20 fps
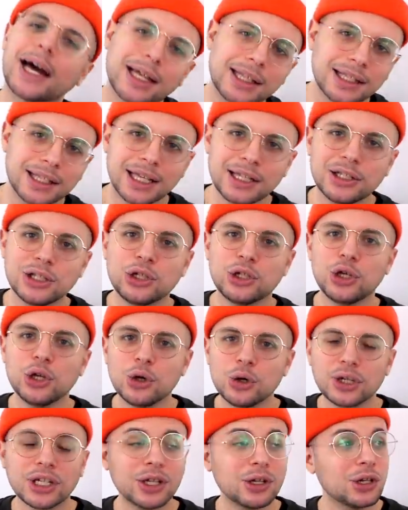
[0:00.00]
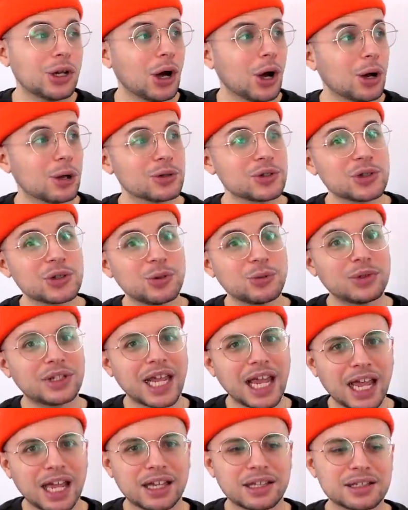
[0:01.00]
that the dude could also
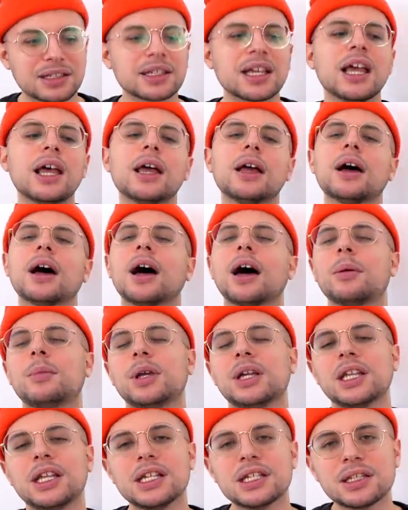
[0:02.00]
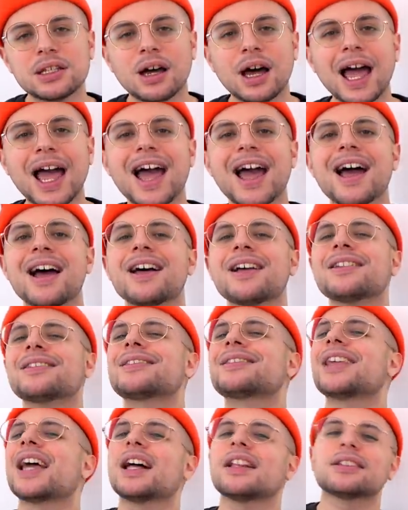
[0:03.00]
dance. I mean, he's not
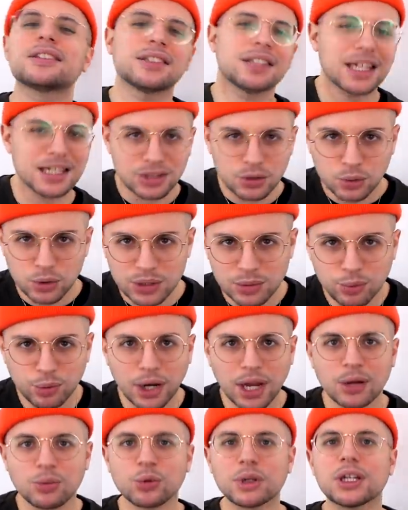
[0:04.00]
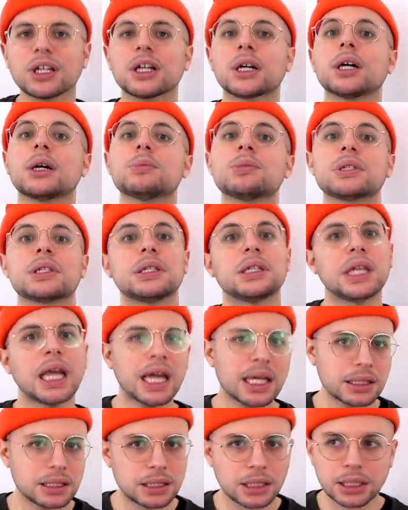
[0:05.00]
as talented as Chris Brown when it comes to
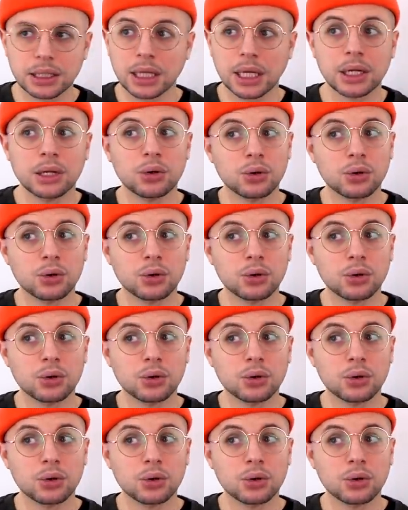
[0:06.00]
dancing. Like,